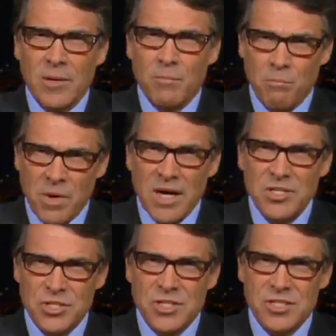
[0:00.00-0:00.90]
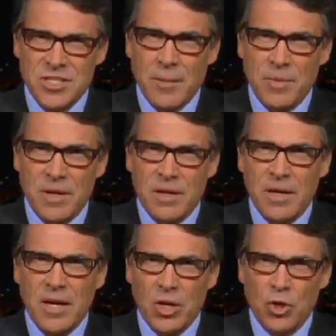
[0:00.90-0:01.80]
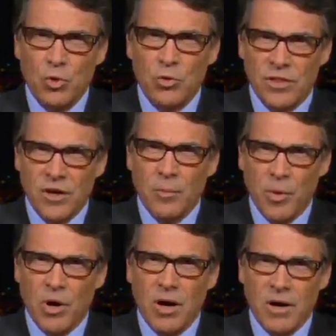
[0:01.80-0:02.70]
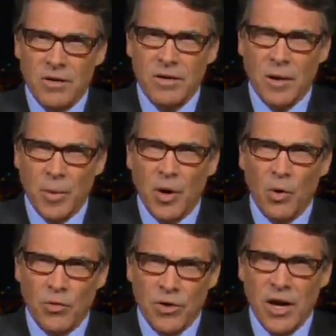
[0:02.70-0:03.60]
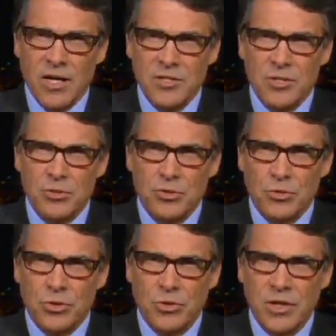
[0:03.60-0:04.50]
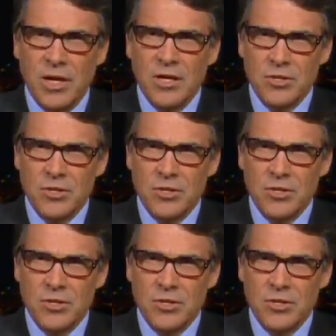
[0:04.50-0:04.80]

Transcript: must step in and do their part to uphold their constitutional duty